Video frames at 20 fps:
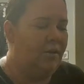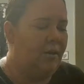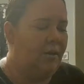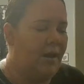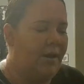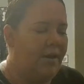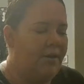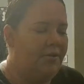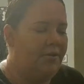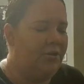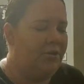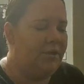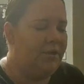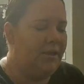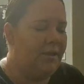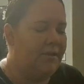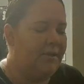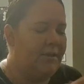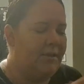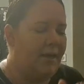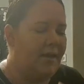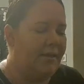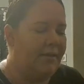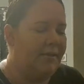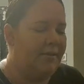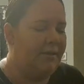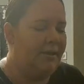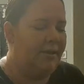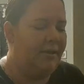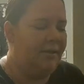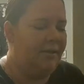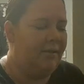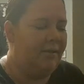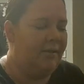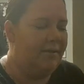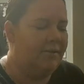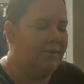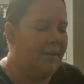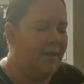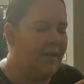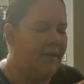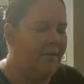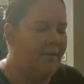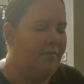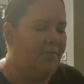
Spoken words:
I understand texting is like